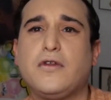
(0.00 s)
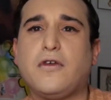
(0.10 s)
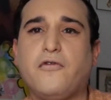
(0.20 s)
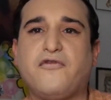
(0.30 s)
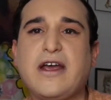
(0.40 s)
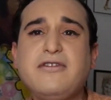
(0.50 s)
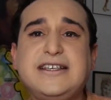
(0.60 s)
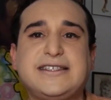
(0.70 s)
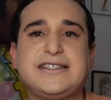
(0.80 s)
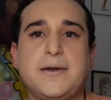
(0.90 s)
they're very
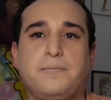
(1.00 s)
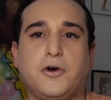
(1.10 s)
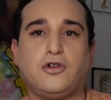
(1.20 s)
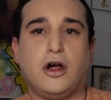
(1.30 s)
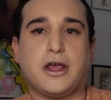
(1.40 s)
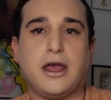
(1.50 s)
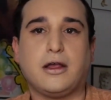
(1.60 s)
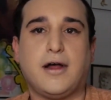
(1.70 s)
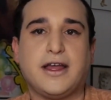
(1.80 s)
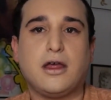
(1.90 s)
simple
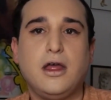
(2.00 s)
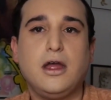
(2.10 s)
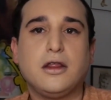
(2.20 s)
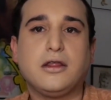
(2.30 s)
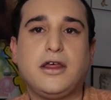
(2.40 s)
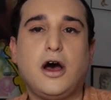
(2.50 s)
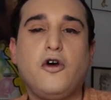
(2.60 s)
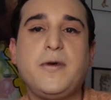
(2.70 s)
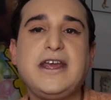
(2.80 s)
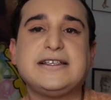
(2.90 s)
looking. Like, the
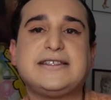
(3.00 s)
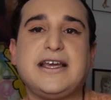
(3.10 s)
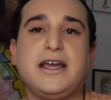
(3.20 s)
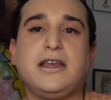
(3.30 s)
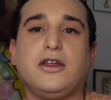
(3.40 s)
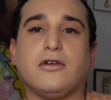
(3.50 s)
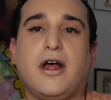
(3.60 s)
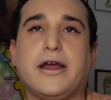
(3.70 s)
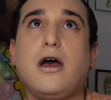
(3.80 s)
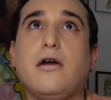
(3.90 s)
opening scene, you're
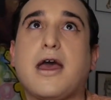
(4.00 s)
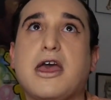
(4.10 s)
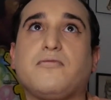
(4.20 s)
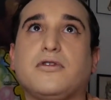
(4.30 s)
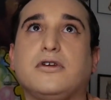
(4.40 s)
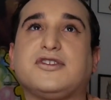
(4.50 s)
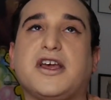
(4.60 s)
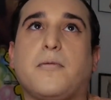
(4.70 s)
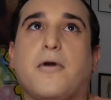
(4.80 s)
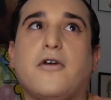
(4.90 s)
like, okay, there's
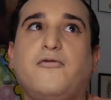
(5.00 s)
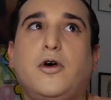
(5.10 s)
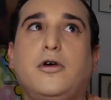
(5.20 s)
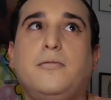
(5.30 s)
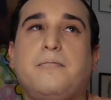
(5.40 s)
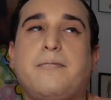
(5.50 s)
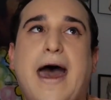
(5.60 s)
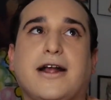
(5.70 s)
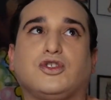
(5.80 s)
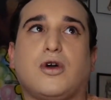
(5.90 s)
like a purple
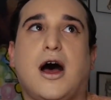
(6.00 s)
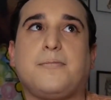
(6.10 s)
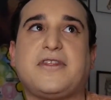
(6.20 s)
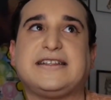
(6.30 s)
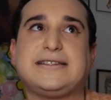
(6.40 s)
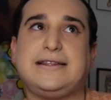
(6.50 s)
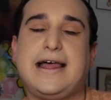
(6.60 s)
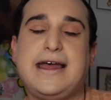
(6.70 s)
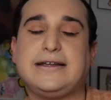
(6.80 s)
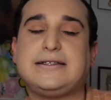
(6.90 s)
backdrop that's
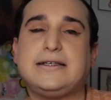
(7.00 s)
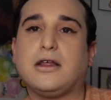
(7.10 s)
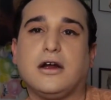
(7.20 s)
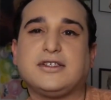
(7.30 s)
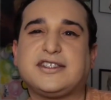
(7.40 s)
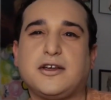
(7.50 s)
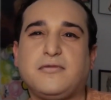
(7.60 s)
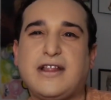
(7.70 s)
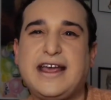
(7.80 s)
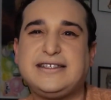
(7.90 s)
lit. There's
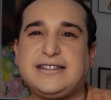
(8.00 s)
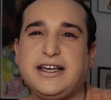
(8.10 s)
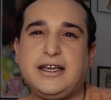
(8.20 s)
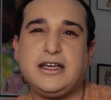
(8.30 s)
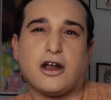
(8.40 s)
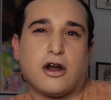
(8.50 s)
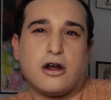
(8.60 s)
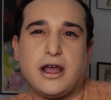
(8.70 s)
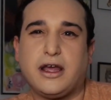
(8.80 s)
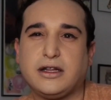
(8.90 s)
some lacy
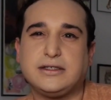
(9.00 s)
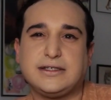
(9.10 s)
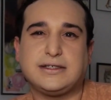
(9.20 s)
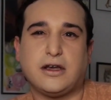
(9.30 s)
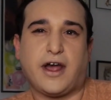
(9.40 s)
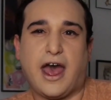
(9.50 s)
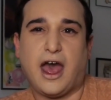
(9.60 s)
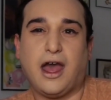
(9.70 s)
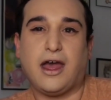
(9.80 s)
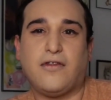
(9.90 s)
curtains,
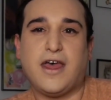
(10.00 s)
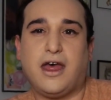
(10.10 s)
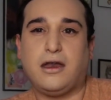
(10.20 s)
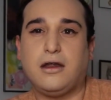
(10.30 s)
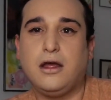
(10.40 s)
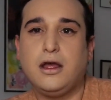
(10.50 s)
okay, and then